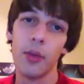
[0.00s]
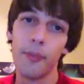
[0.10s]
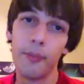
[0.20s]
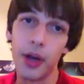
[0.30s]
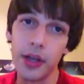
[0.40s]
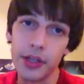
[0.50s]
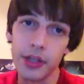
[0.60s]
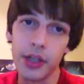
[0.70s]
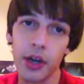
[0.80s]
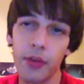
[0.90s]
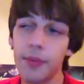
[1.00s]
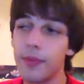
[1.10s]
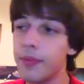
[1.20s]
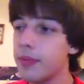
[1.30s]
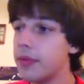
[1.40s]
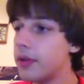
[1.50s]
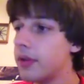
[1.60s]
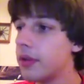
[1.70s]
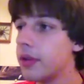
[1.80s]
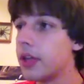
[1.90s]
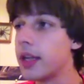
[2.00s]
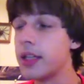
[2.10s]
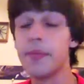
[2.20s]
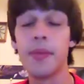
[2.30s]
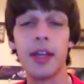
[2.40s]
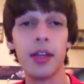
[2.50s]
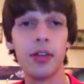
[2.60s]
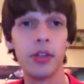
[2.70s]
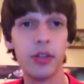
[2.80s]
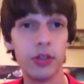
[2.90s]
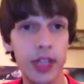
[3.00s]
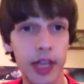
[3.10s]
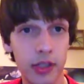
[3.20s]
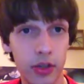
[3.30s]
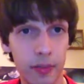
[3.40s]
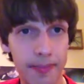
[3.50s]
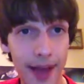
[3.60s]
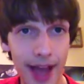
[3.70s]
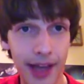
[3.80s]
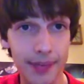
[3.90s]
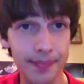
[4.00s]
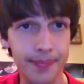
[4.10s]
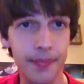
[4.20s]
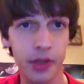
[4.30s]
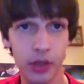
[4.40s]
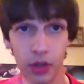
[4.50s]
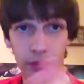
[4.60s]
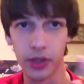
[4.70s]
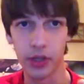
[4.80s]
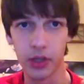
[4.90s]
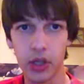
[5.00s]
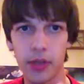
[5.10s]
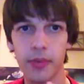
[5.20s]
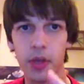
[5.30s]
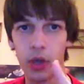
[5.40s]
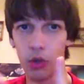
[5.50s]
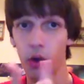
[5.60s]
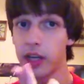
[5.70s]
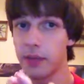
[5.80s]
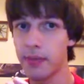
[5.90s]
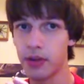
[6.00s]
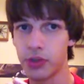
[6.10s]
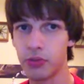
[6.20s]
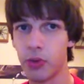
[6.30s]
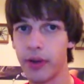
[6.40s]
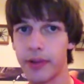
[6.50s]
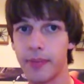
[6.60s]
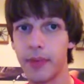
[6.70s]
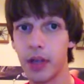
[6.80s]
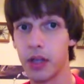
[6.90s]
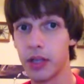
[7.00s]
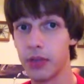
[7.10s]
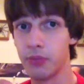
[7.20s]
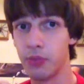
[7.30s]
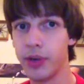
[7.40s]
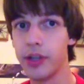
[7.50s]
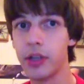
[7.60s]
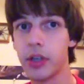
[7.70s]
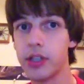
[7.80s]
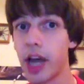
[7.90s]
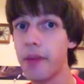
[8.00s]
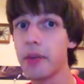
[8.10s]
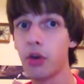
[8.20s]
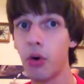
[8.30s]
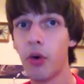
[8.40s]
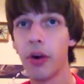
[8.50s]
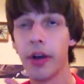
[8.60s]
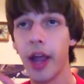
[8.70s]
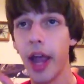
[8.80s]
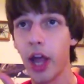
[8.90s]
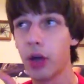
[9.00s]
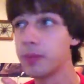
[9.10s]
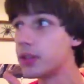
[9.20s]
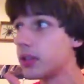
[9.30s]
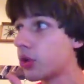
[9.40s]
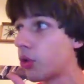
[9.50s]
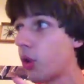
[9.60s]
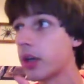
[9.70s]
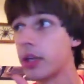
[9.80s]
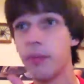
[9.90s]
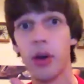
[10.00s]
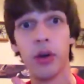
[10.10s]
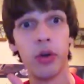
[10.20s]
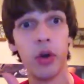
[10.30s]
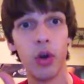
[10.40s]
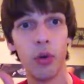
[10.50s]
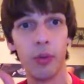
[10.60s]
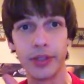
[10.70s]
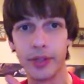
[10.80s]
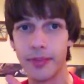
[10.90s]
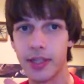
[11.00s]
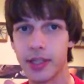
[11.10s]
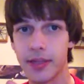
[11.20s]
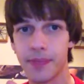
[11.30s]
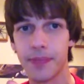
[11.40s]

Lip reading: But, you know, that doesn't mean those decks are bad. They're really good. Quakimerus is one of them. It's really good. Diamond Core helps Quakimeru what they're missing.